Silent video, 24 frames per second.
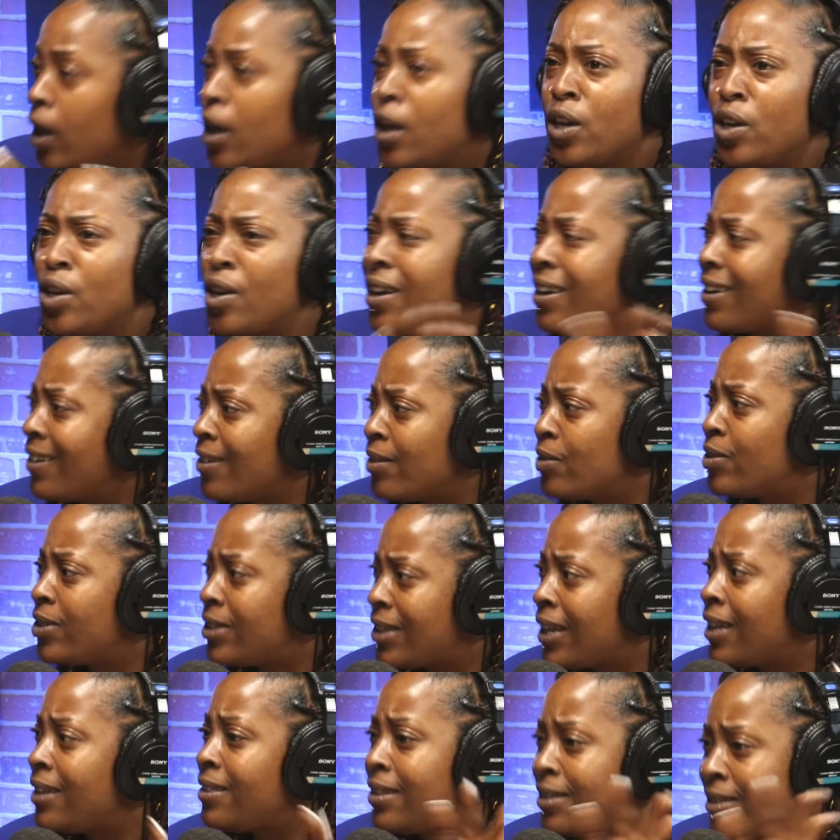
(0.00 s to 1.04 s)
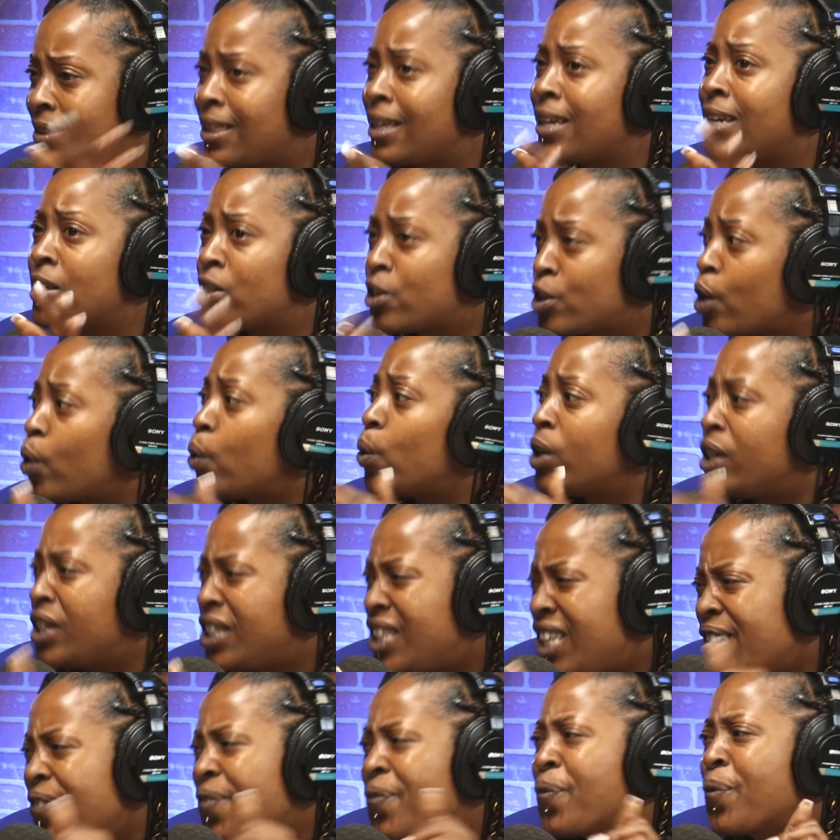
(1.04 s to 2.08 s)
You gotta understand that things go a
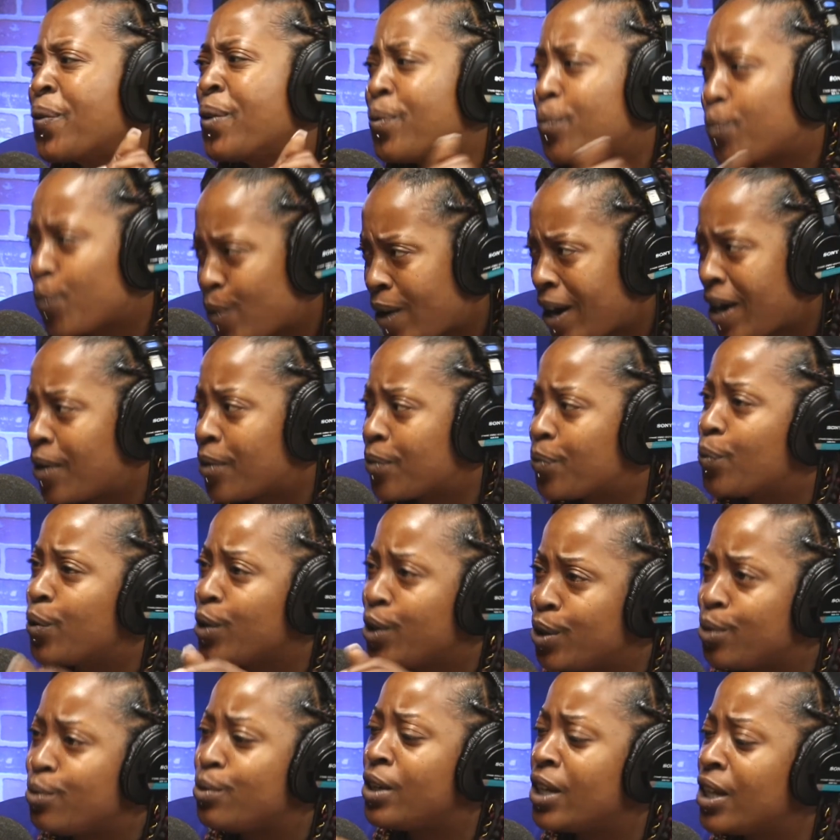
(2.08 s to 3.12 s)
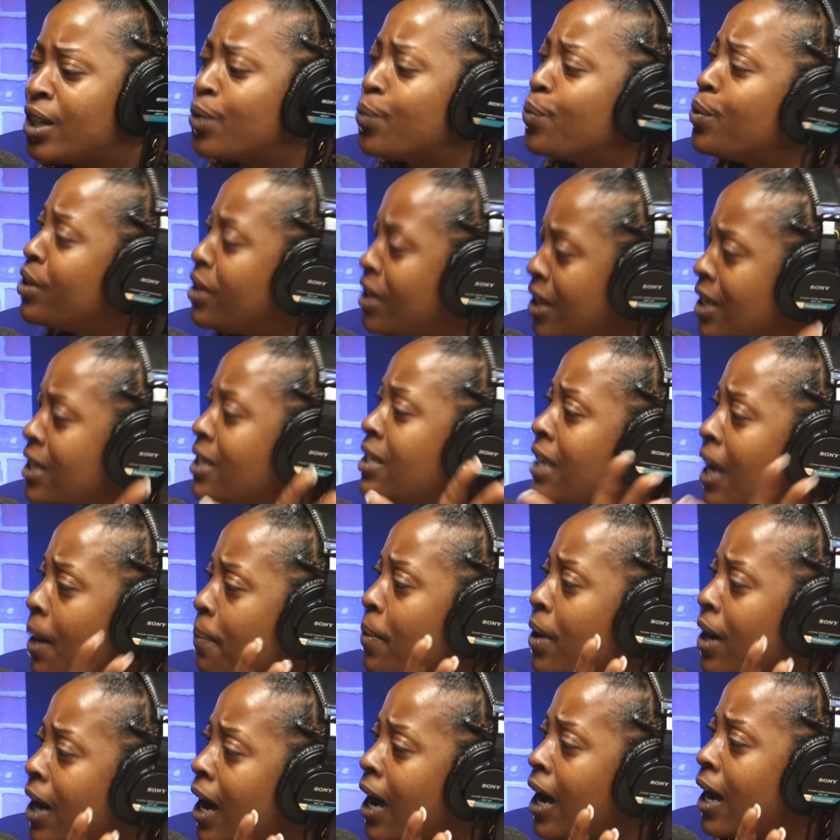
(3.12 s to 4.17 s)
different route when you're dealing with these type
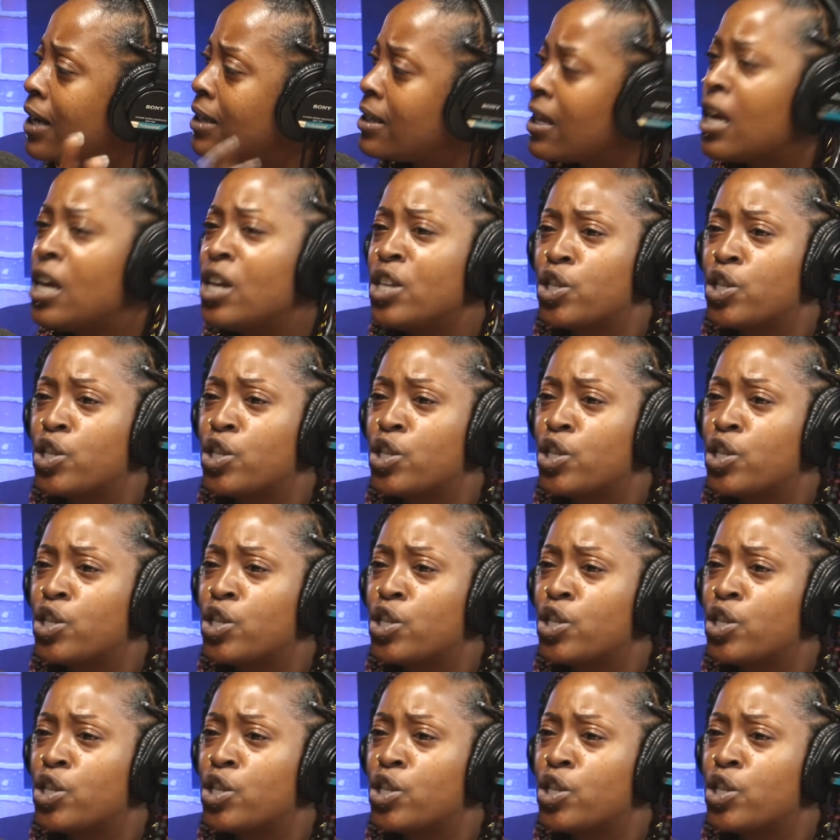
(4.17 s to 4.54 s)
of guys.